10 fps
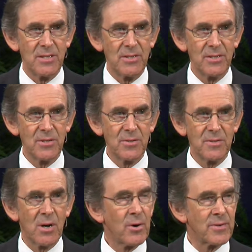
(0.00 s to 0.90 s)
You
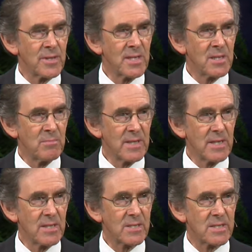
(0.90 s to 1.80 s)
don't need
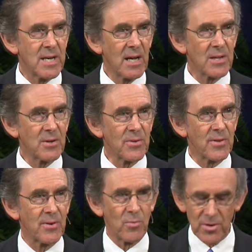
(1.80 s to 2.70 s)
me to tell you
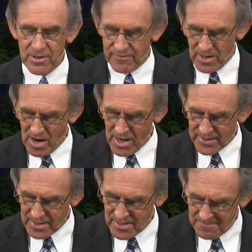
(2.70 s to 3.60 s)
that the Word of
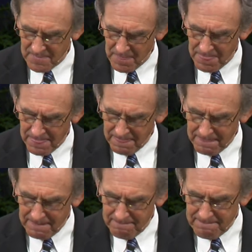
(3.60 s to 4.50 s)
God
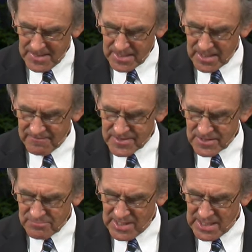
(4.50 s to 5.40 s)
gives
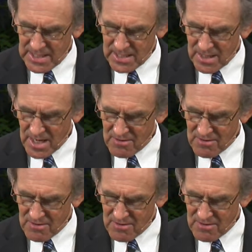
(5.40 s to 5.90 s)
us many